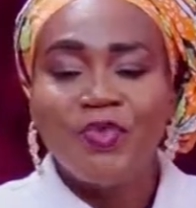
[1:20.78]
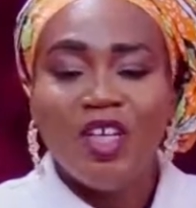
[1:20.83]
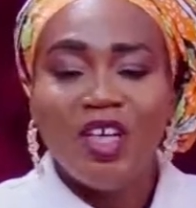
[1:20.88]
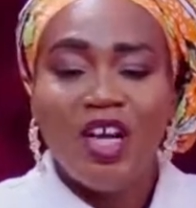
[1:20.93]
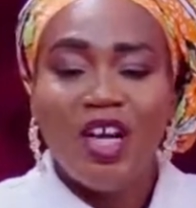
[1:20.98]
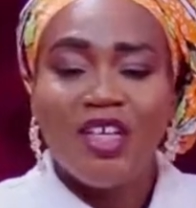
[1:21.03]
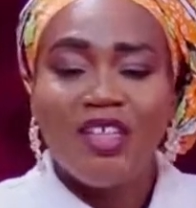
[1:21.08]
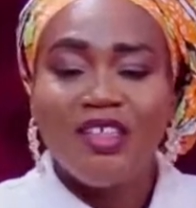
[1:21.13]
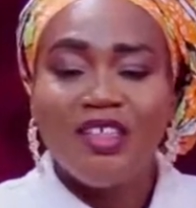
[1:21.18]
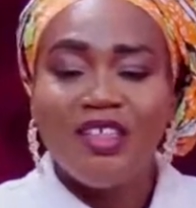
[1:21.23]

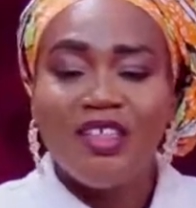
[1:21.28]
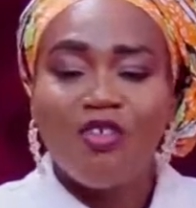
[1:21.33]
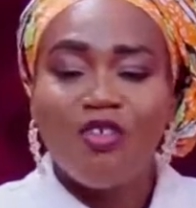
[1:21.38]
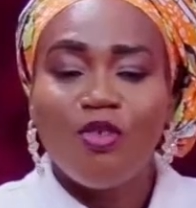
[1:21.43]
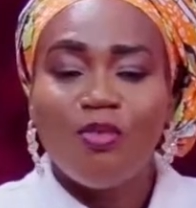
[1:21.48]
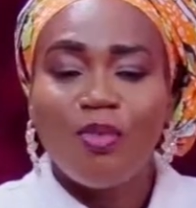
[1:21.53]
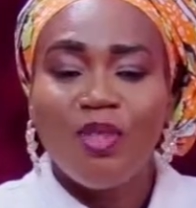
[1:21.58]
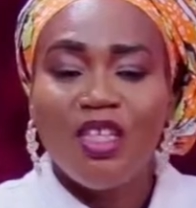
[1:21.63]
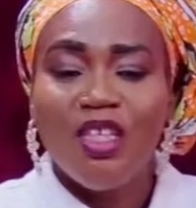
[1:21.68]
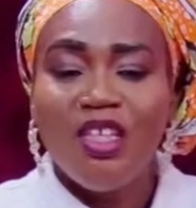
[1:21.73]
Candida
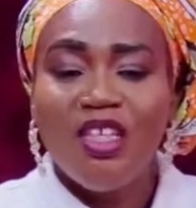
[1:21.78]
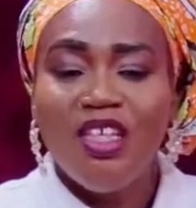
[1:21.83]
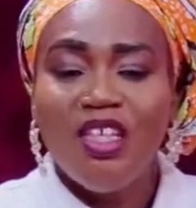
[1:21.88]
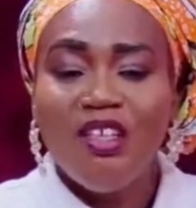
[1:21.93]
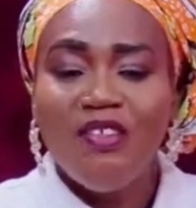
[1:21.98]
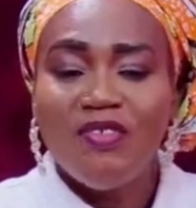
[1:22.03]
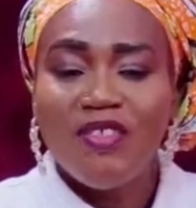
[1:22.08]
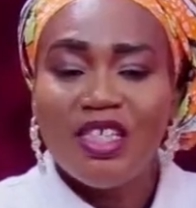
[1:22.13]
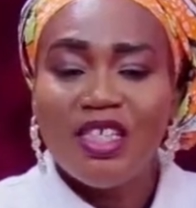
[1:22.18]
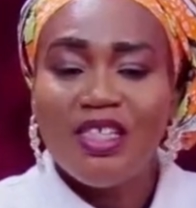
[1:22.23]
normally
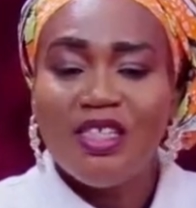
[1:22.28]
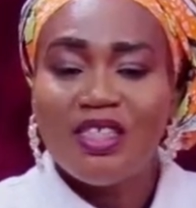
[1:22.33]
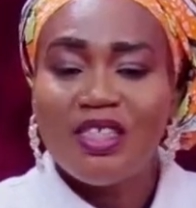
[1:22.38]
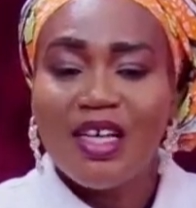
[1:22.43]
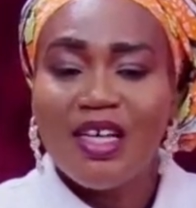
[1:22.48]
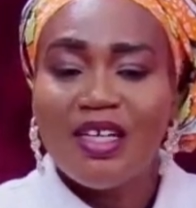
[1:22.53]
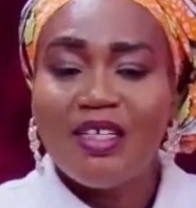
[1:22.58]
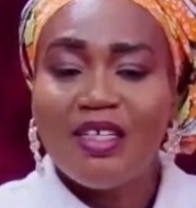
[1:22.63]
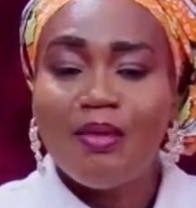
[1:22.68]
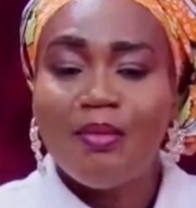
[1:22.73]
lives
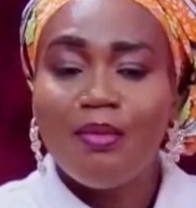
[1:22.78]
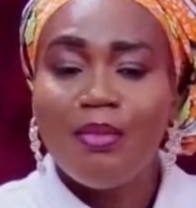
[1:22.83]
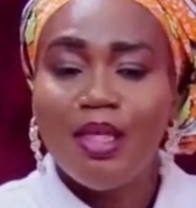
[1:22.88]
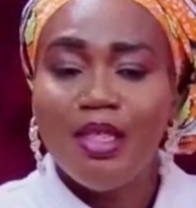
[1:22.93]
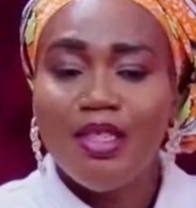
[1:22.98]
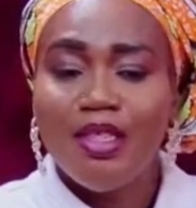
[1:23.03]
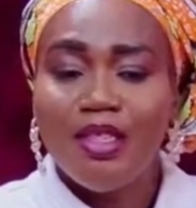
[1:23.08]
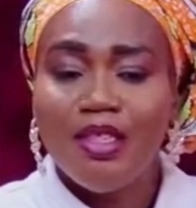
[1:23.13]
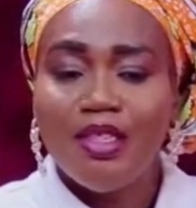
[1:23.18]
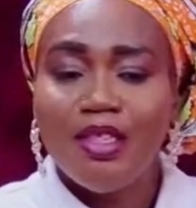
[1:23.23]
inside the
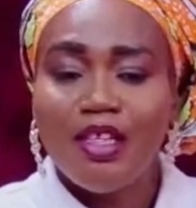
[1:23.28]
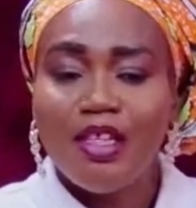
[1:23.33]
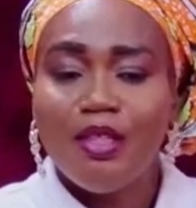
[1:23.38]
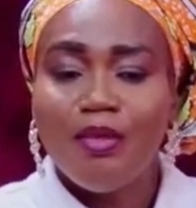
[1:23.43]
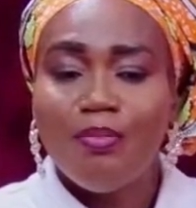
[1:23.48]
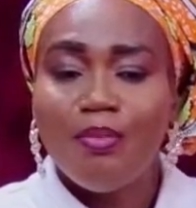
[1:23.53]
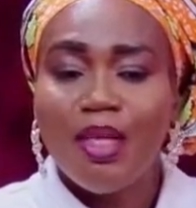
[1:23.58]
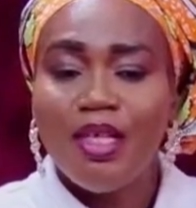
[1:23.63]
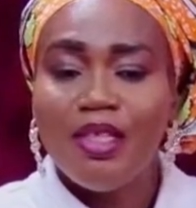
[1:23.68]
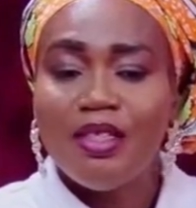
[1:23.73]
body in
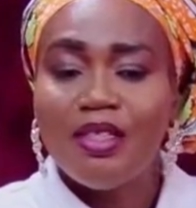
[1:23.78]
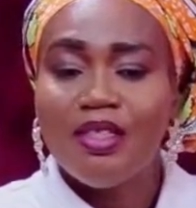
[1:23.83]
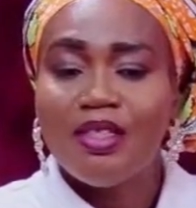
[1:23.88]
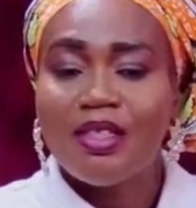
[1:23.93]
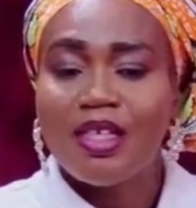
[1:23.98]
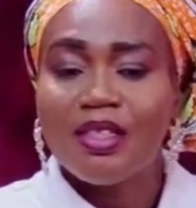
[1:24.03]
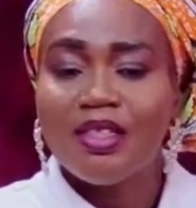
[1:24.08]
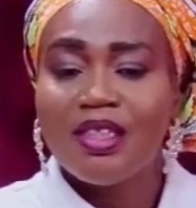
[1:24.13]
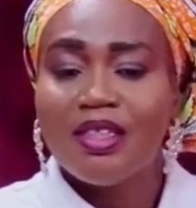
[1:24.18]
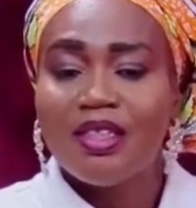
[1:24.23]
places
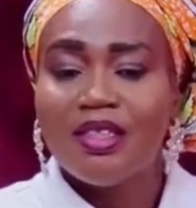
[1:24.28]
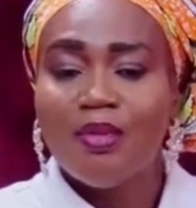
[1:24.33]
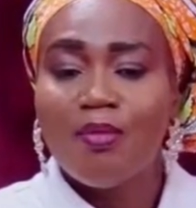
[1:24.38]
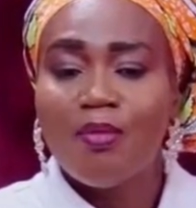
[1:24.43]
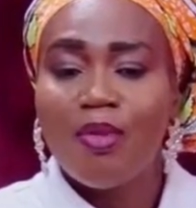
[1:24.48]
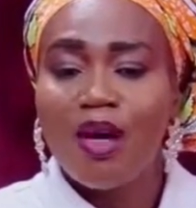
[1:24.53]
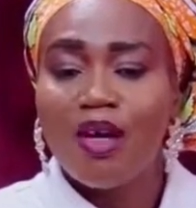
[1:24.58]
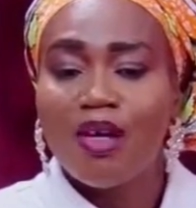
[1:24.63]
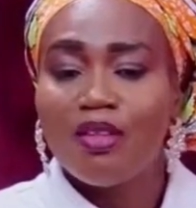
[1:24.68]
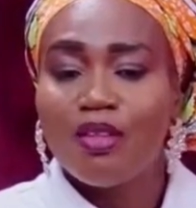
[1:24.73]
such as the
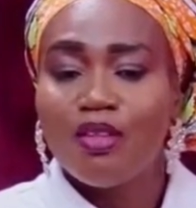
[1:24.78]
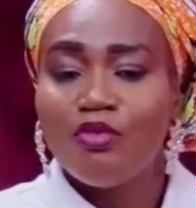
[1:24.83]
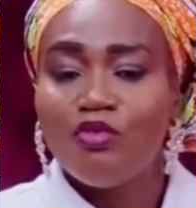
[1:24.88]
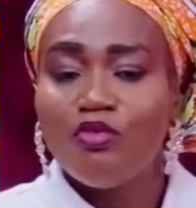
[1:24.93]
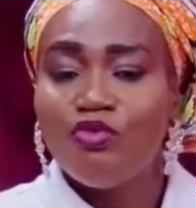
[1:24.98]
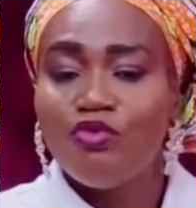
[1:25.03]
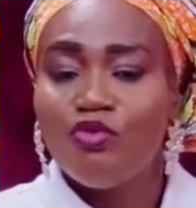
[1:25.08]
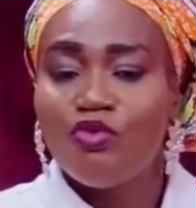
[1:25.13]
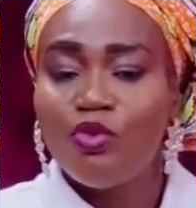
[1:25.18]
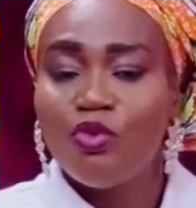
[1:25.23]
mouth,
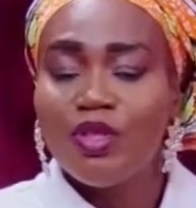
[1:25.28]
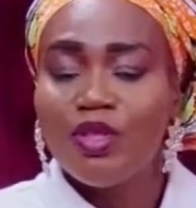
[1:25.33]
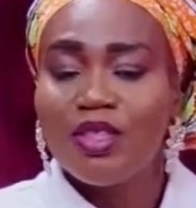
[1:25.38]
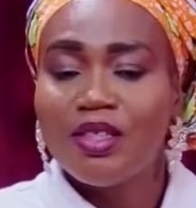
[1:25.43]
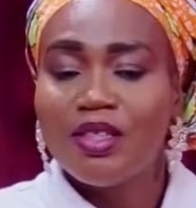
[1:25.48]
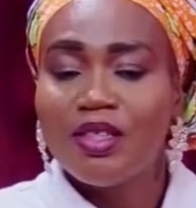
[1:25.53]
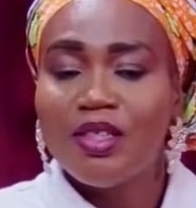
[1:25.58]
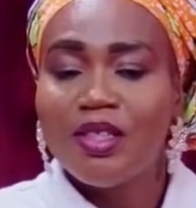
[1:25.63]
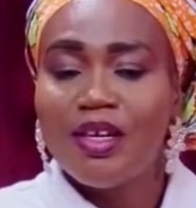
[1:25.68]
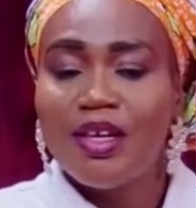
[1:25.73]
throat,
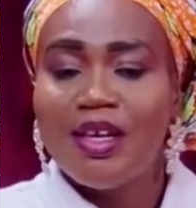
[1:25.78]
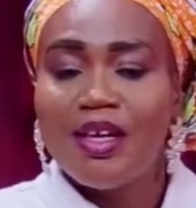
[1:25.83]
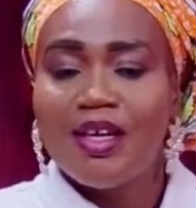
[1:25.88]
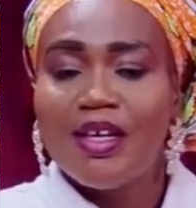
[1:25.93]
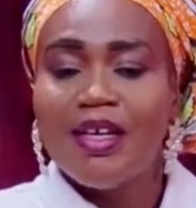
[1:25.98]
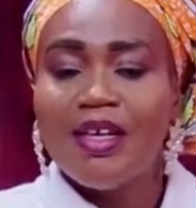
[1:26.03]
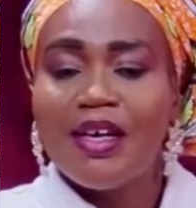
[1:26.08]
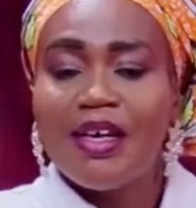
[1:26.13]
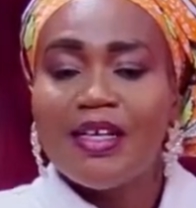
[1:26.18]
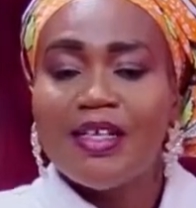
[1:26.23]

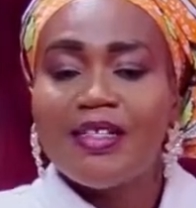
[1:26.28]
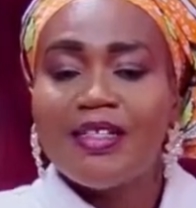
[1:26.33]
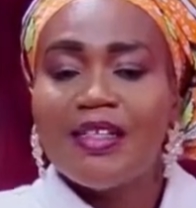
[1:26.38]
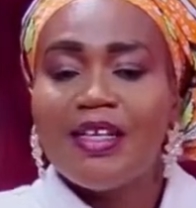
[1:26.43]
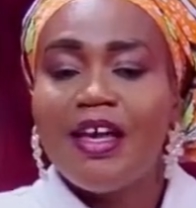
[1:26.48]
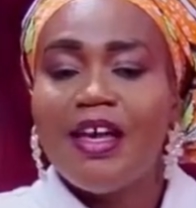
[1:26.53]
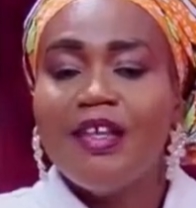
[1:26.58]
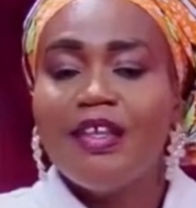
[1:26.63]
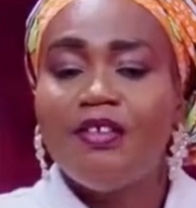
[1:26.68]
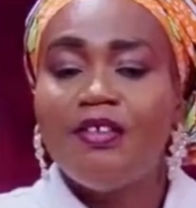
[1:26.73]
gut,
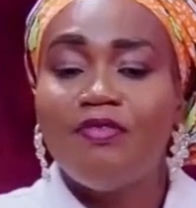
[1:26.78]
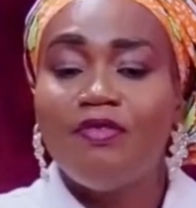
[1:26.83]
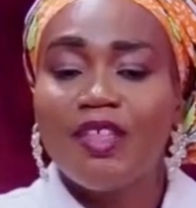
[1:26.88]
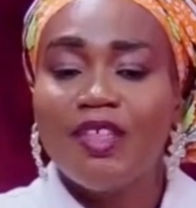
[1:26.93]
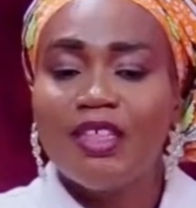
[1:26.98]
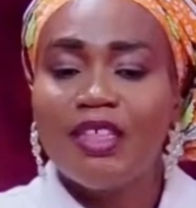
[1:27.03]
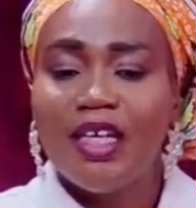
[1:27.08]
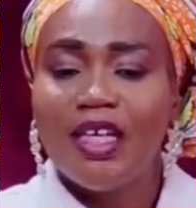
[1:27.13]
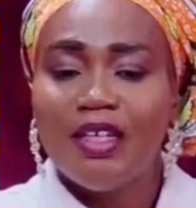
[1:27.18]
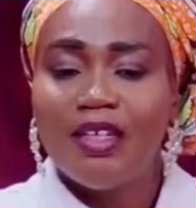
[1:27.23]
and the
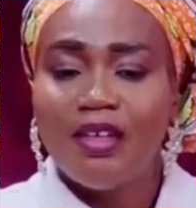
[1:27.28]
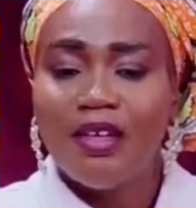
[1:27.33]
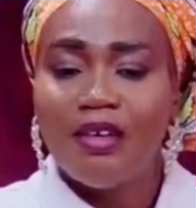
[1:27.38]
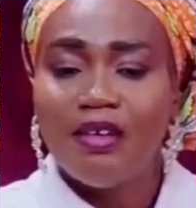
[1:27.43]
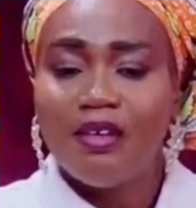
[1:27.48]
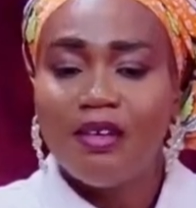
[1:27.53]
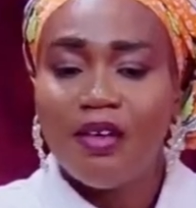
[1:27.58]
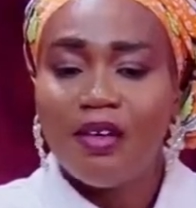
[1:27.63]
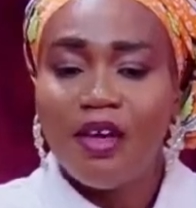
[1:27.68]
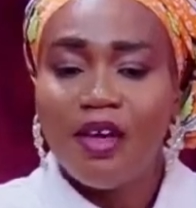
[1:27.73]
vagina,
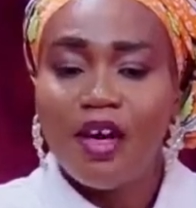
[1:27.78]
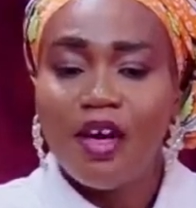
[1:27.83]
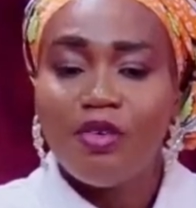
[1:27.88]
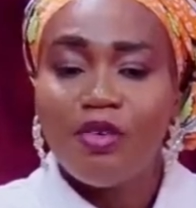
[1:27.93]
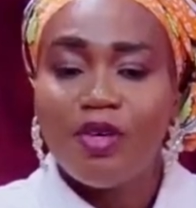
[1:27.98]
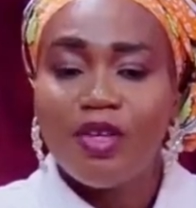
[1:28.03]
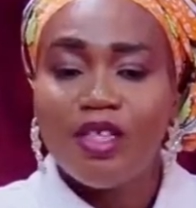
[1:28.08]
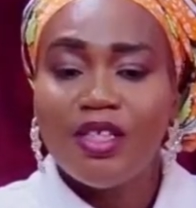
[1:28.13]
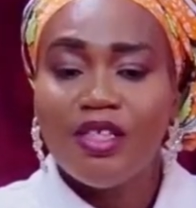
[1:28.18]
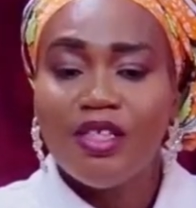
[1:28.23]
and
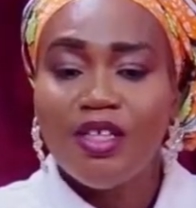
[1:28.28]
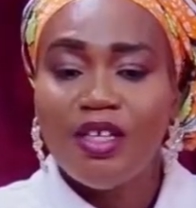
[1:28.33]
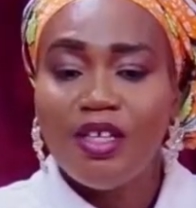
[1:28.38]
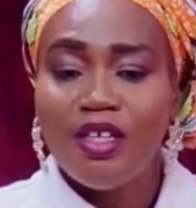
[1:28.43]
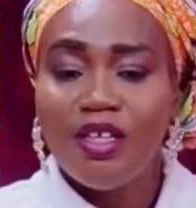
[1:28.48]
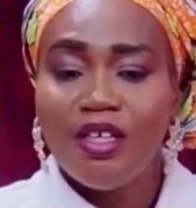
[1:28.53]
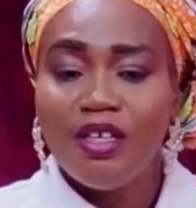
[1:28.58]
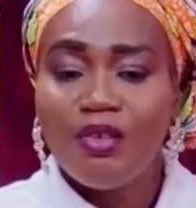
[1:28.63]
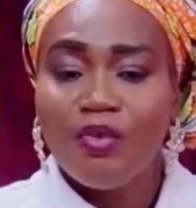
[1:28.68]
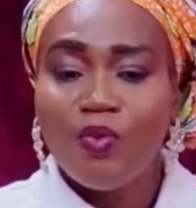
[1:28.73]
on the
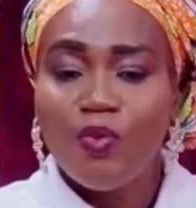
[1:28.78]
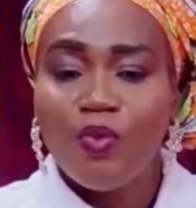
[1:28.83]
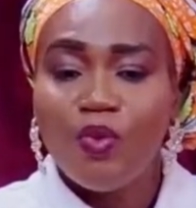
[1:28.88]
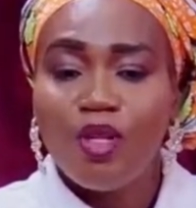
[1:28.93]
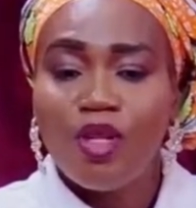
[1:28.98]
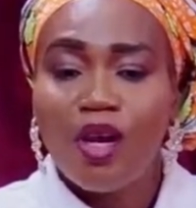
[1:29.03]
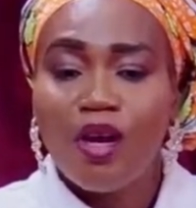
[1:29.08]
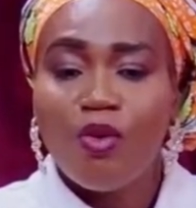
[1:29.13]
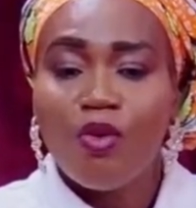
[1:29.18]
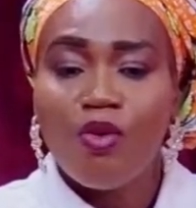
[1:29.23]
skin
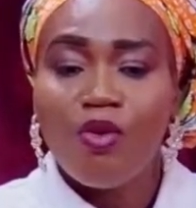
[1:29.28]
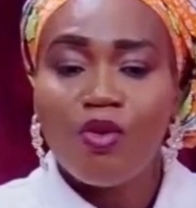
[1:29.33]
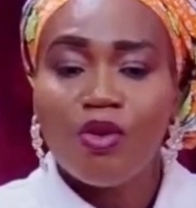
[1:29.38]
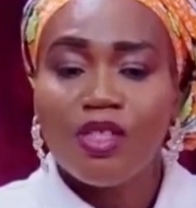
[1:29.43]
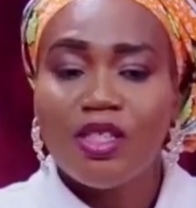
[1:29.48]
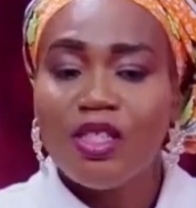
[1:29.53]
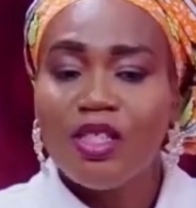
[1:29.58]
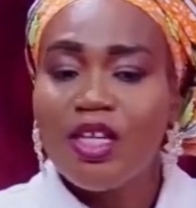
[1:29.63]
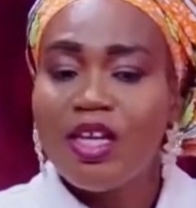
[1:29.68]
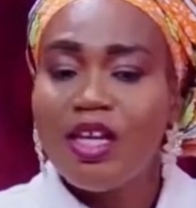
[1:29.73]
without
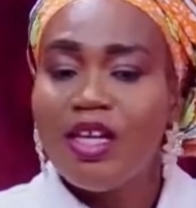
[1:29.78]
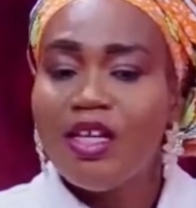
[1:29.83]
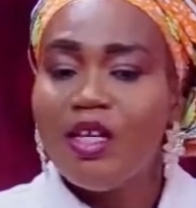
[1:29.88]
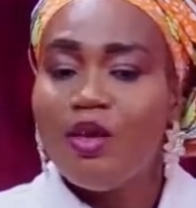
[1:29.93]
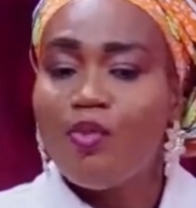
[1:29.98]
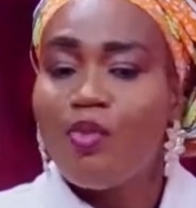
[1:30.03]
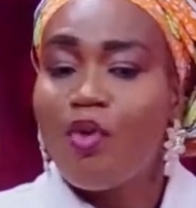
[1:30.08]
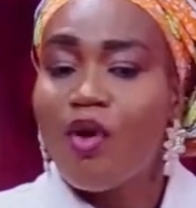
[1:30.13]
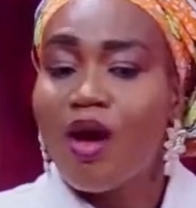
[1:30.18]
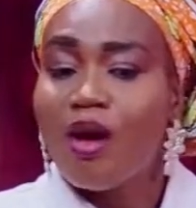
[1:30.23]
causing
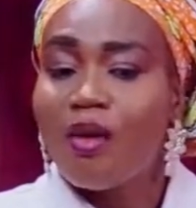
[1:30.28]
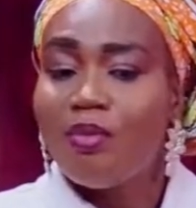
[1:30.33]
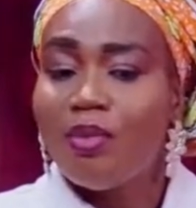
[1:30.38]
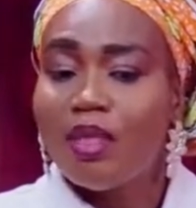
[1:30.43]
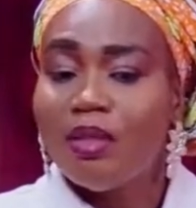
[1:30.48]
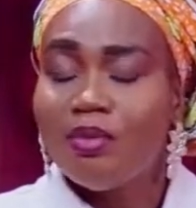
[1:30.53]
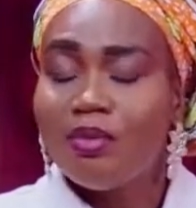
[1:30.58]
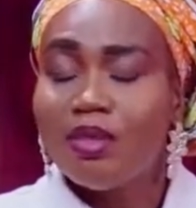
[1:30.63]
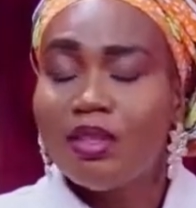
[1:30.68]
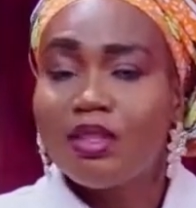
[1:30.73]
any
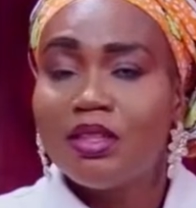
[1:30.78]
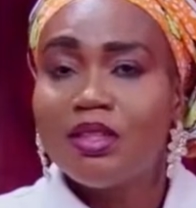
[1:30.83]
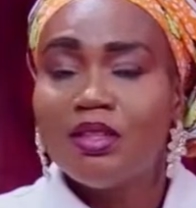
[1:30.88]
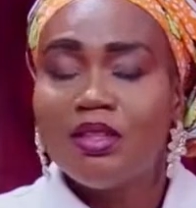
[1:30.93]
problems.